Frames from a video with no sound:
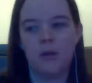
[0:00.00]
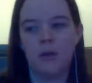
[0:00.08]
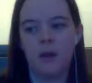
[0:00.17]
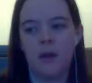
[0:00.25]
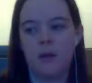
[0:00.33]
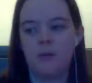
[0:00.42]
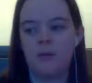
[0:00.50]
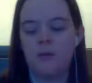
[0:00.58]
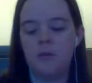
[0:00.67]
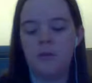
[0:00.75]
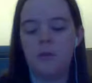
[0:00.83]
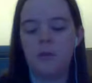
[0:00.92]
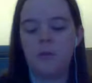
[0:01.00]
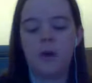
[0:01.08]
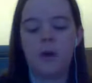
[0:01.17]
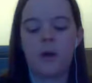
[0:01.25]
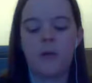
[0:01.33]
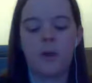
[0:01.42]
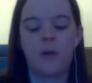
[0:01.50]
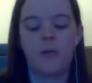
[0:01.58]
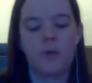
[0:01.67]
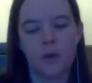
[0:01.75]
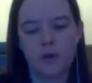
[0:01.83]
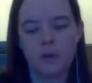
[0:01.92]
Okay, so do the cold water one
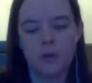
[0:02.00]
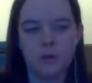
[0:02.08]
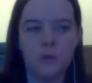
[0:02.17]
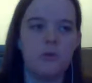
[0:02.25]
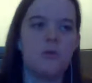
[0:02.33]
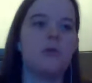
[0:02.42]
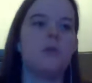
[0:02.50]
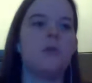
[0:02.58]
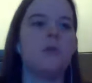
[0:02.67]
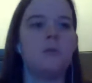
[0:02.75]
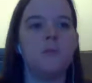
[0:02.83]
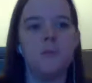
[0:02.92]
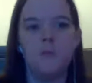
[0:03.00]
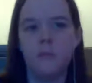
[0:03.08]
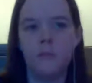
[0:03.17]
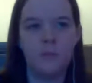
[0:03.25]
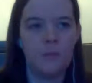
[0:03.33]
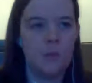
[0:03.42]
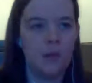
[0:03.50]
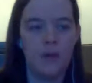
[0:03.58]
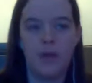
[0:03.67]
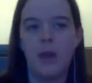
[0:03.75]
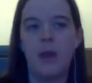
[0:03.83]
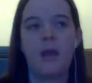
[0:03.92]
first, and
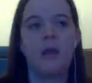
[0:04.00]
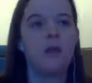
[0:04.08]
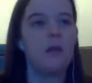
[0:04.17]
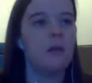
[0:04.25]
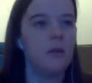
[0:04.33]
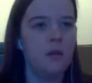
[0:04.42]
then